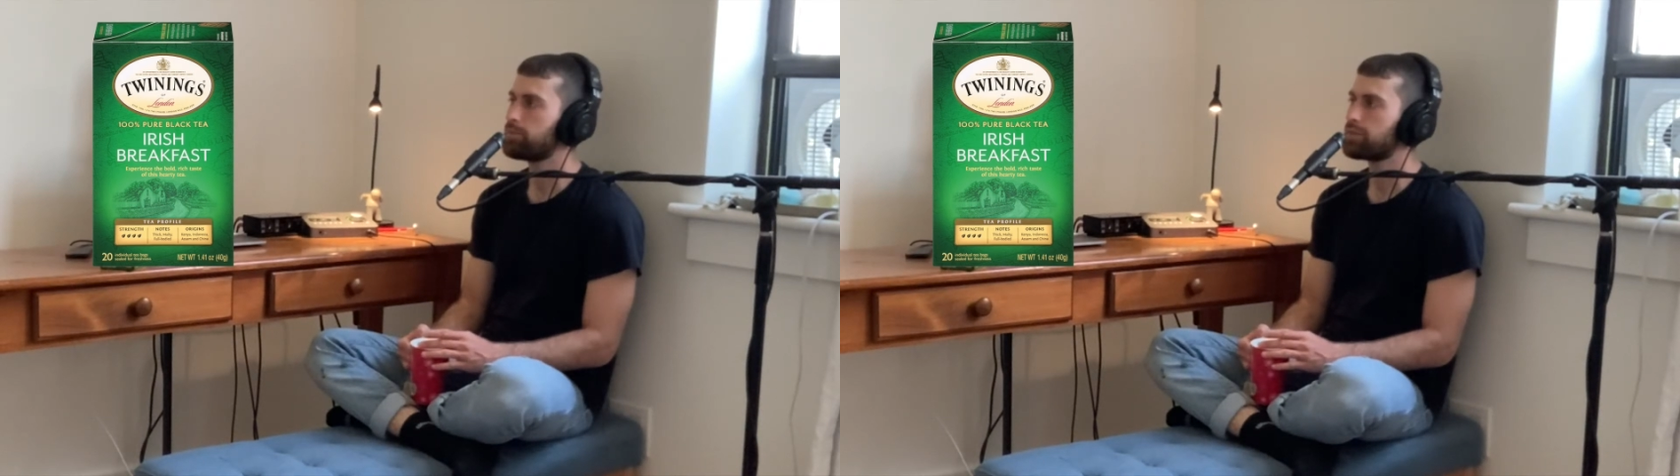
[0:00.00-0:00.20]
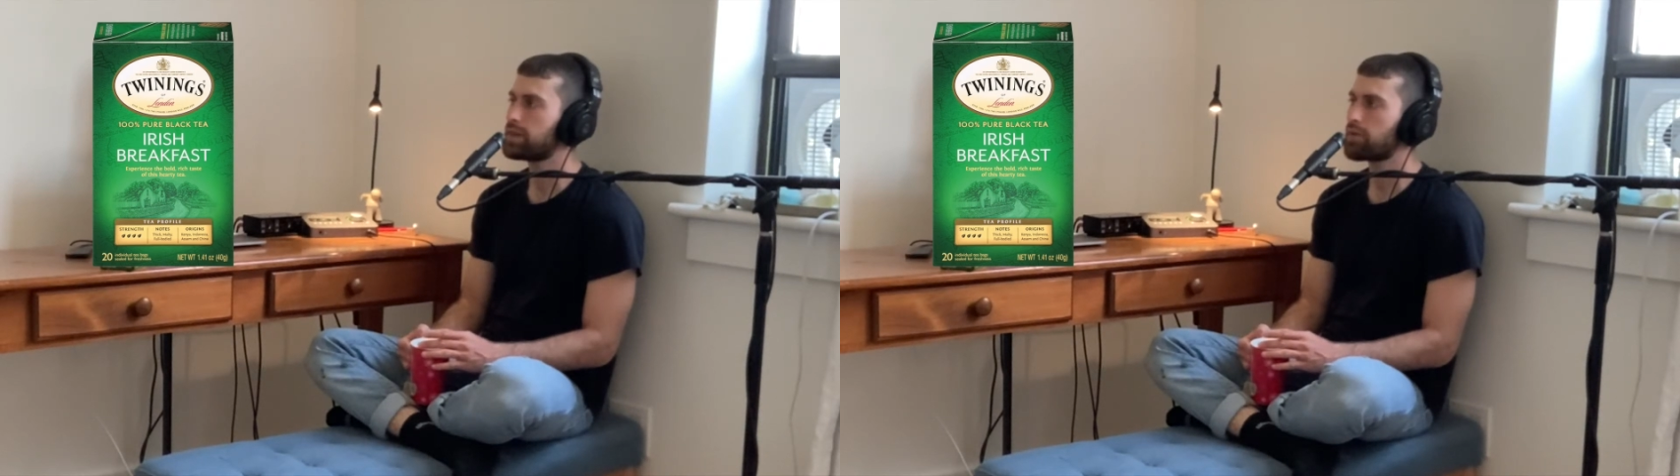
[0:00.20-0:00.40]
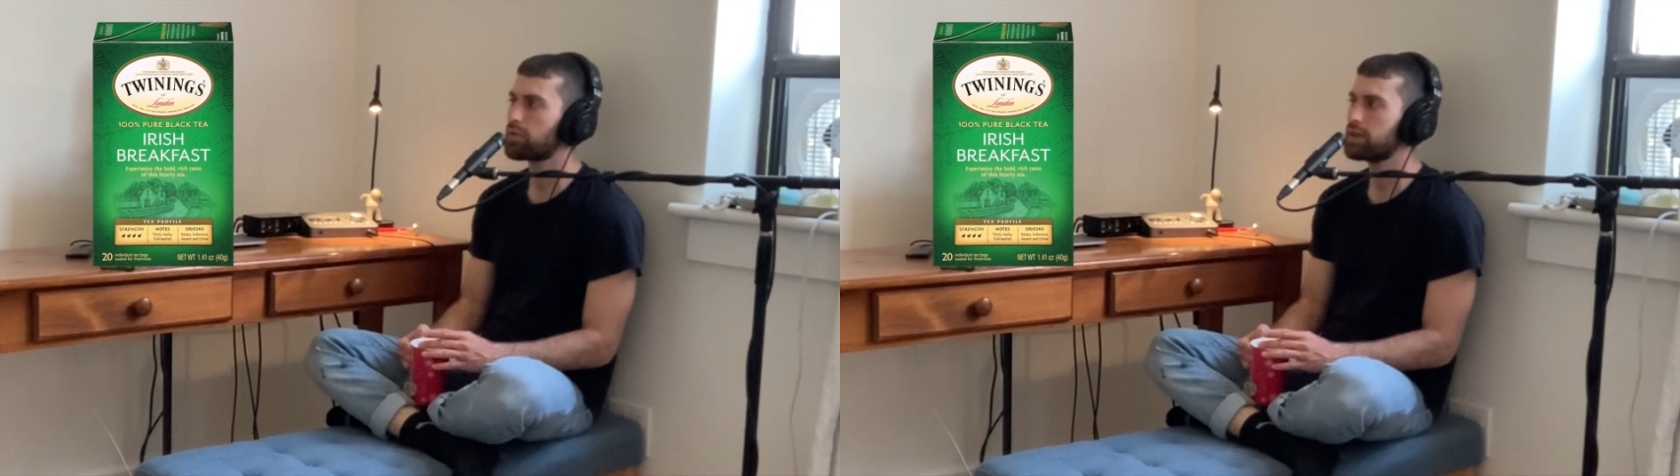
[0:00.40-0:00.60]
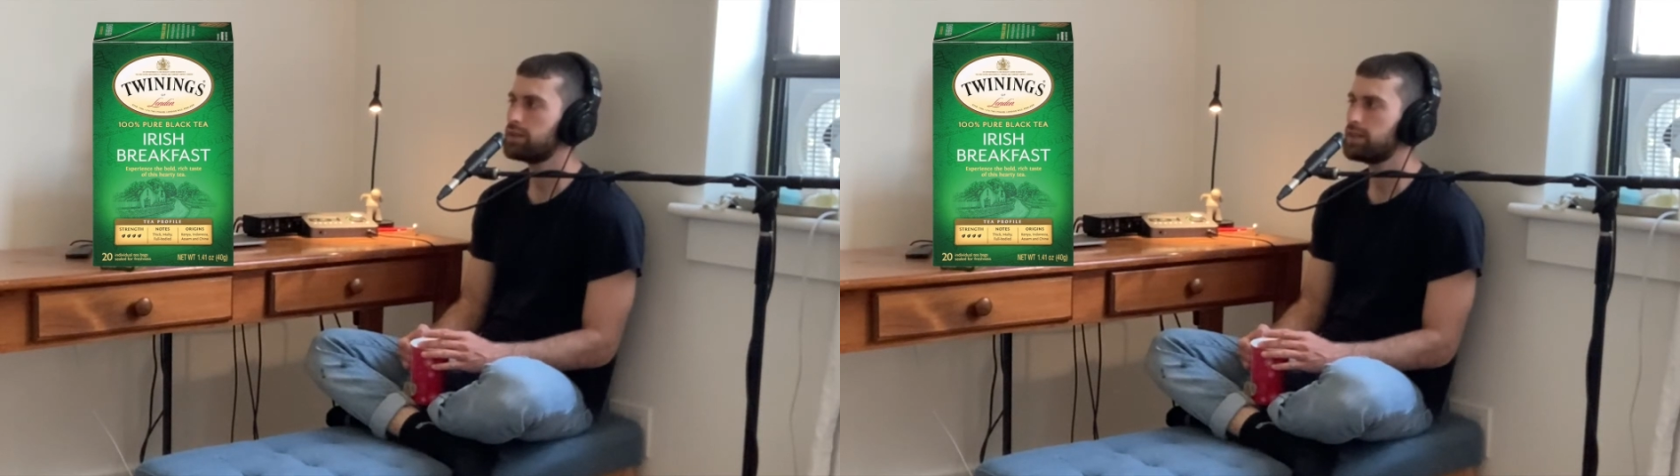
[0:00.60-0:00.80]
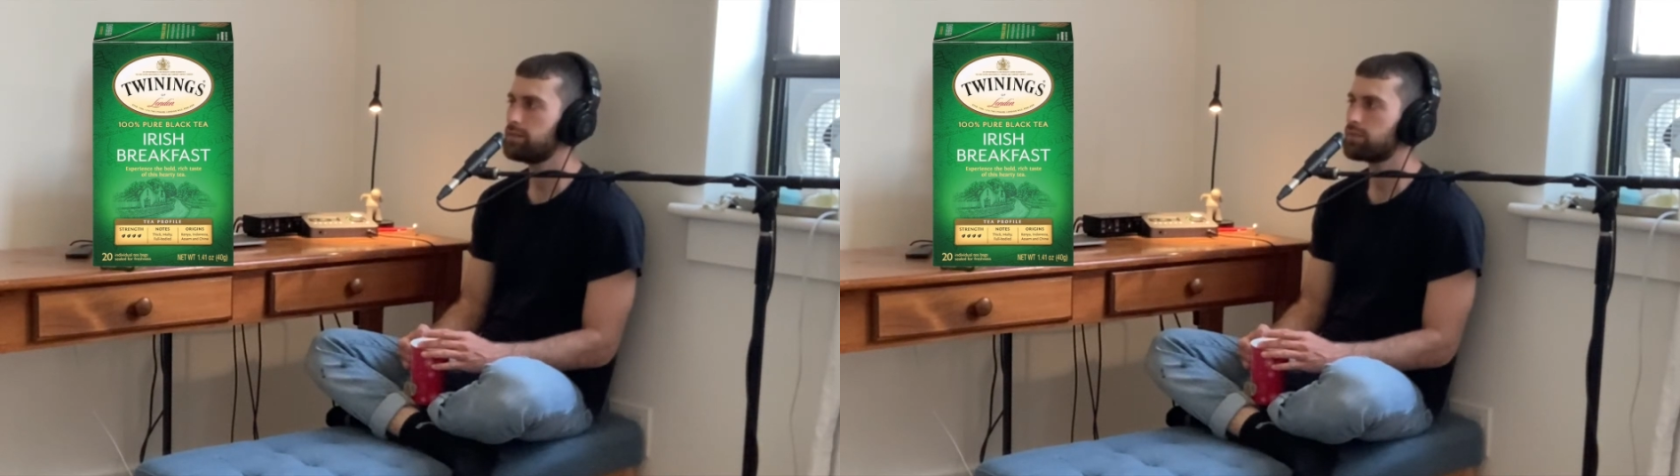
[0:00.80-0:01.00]
Definitely
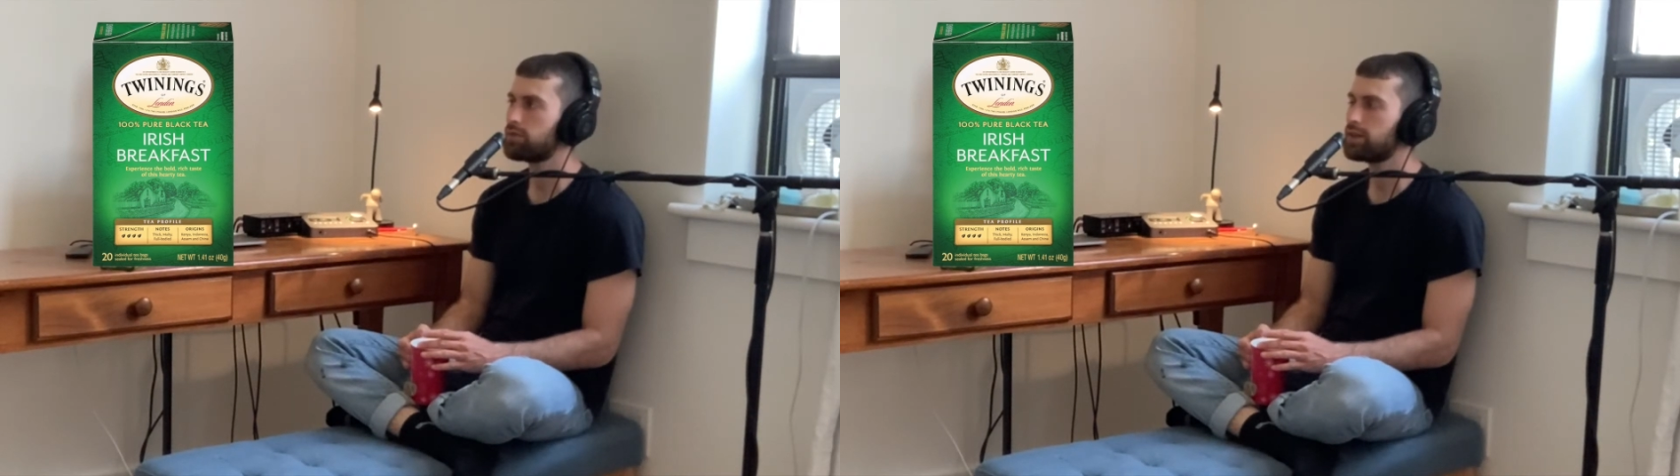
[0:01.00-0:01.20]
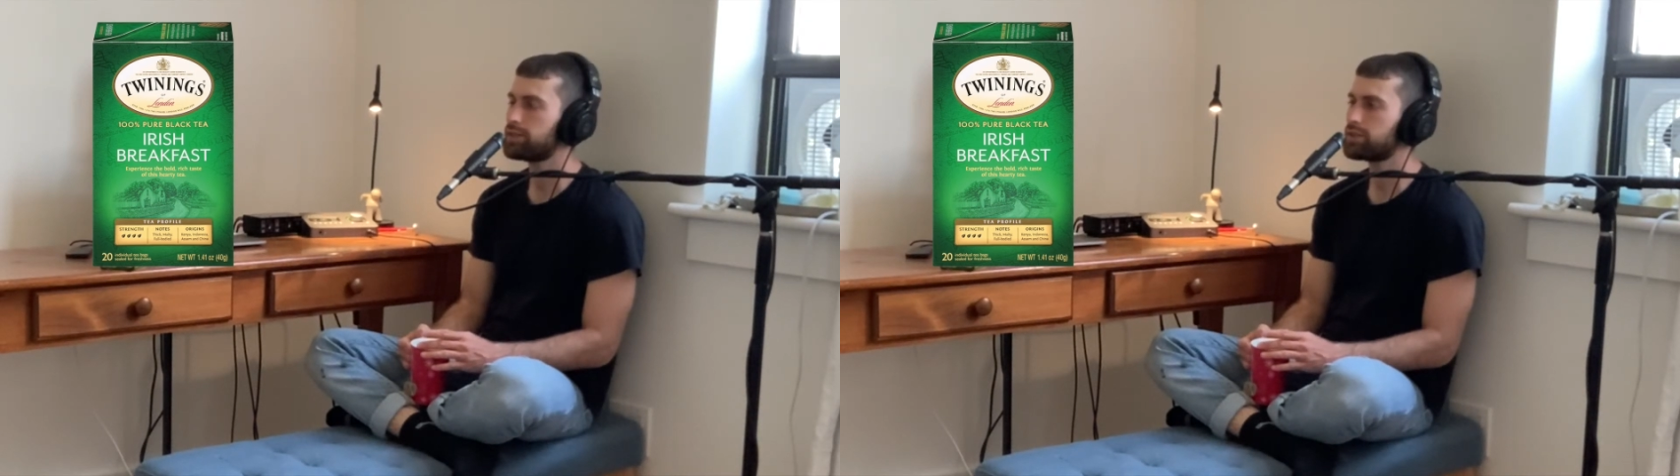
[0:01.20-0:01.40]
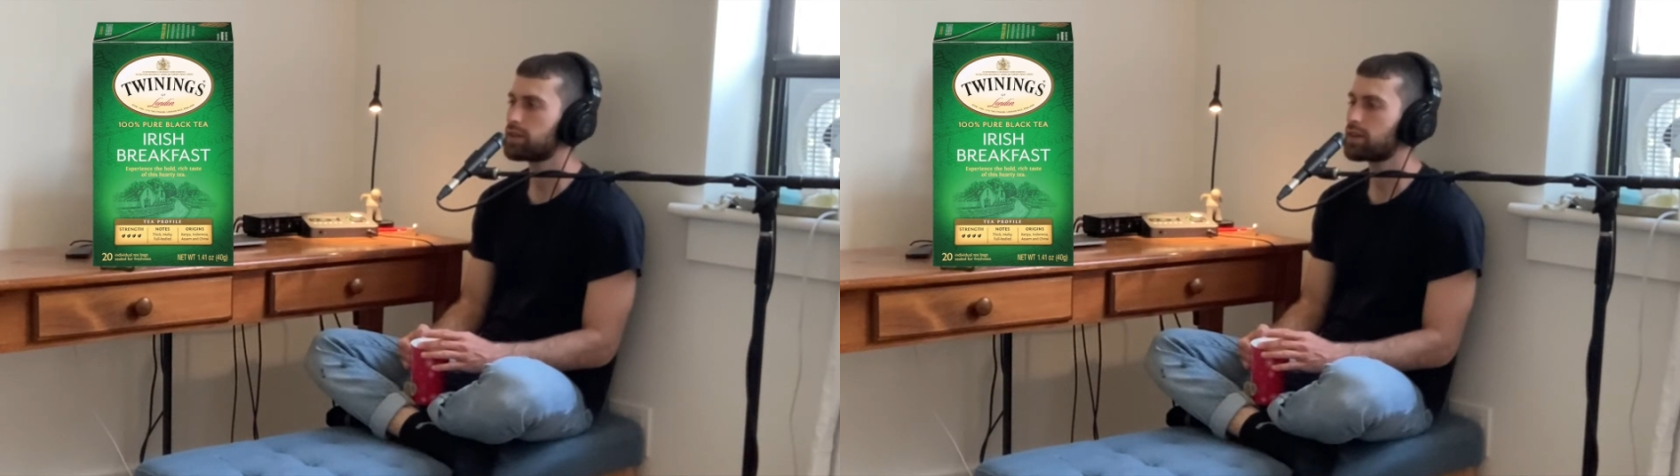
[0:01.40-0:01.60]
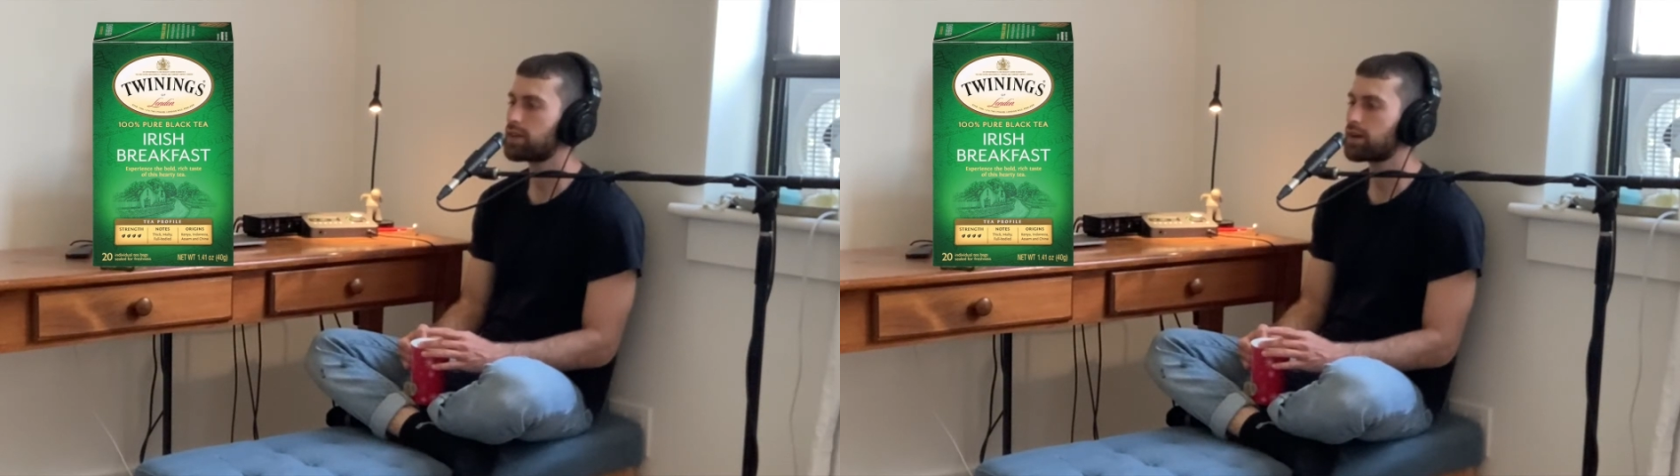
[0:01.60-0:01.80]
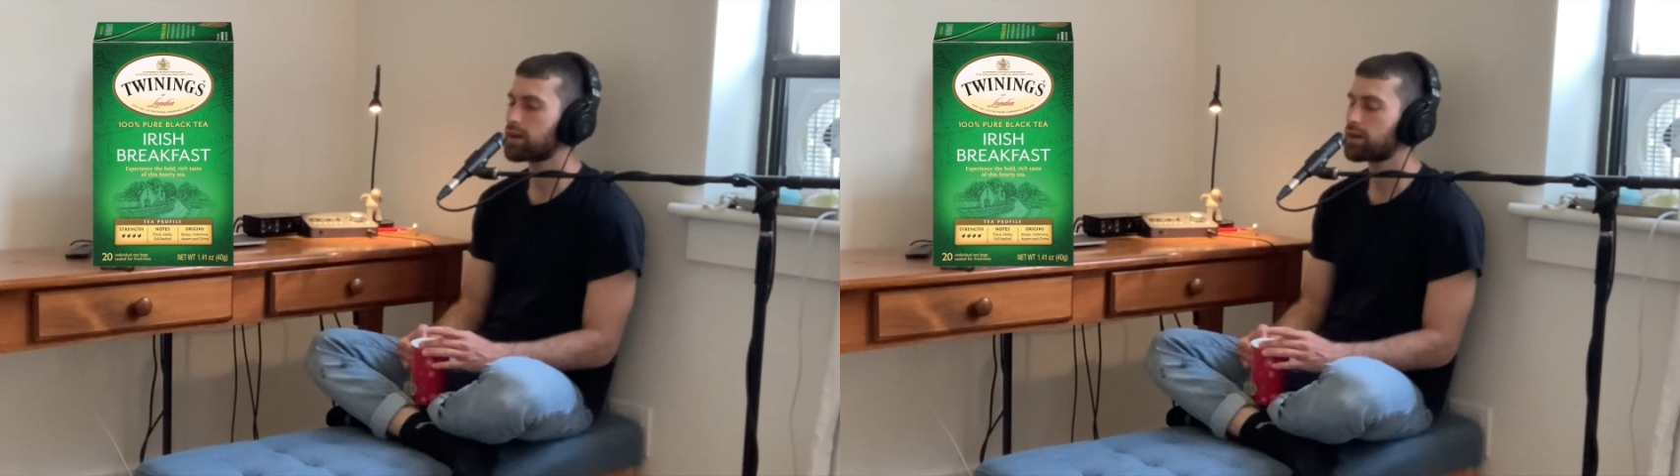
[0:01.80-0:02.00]
deep, rich,
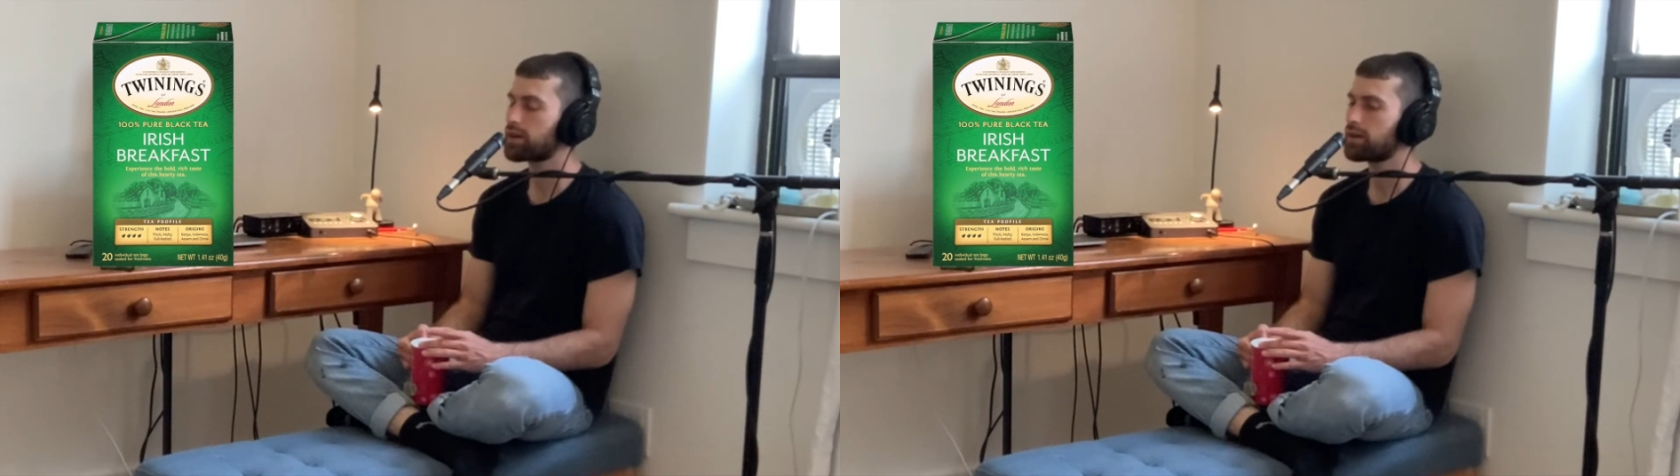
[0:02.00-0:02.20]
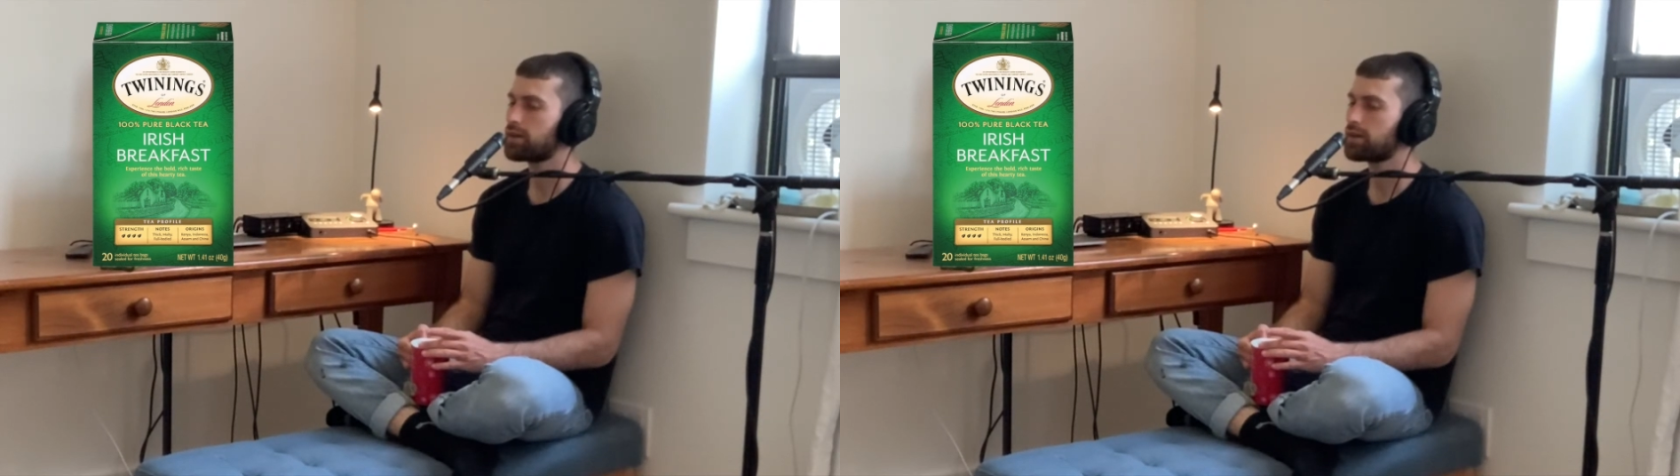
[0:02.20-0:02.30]
thick.